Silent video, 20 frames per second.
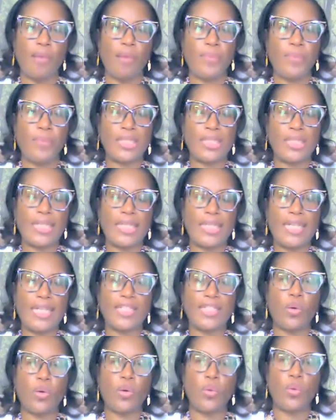but
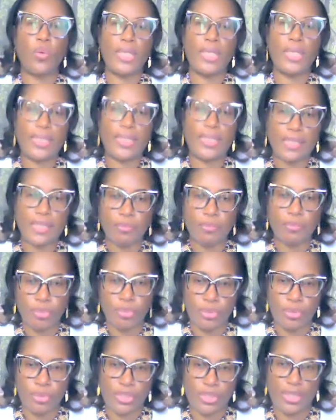it's a holistic
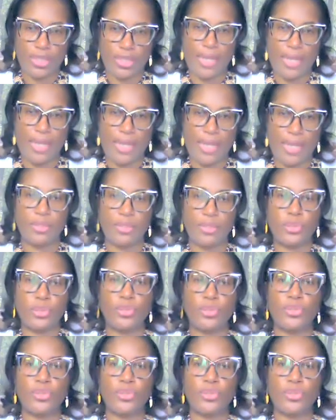approach then to